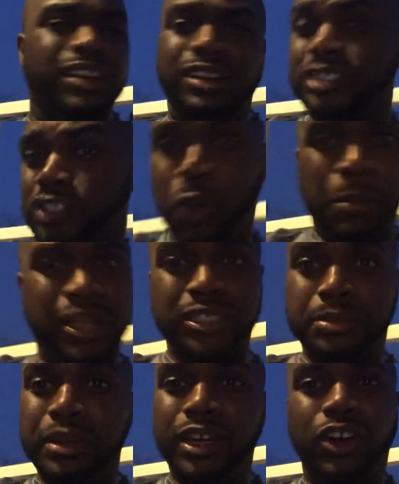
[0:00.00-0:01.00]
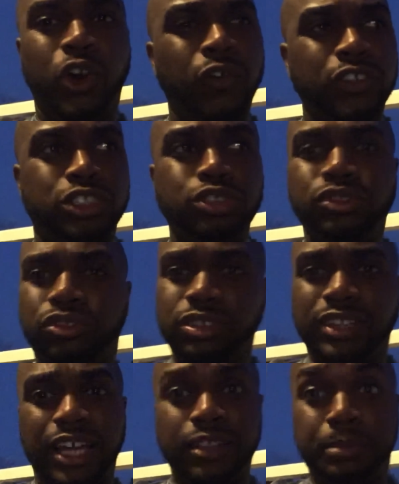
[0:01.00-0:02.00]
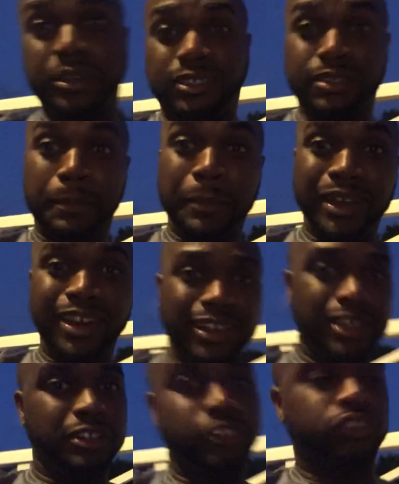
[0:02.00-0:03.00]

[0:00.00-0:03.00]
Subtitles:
so much mail, over 2,000-3,000 pieces of mail in the